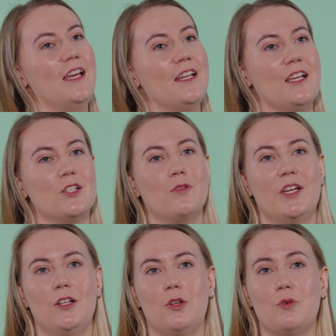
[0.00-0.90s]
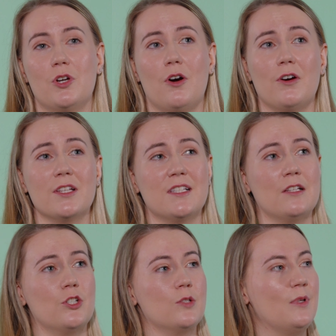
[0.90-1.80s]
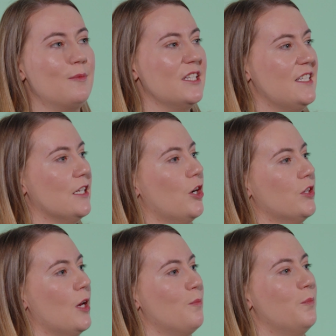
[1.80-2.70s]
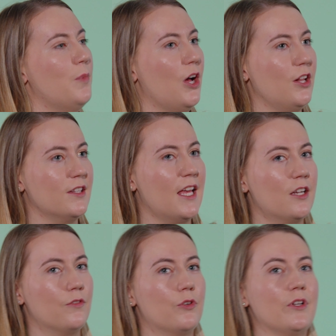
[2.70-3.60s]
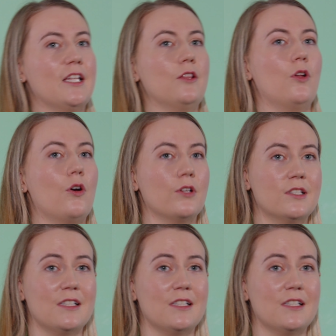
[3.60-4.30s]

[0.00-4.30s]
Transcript: it is quite a low cost and just being able to take out that bottleneck of the really long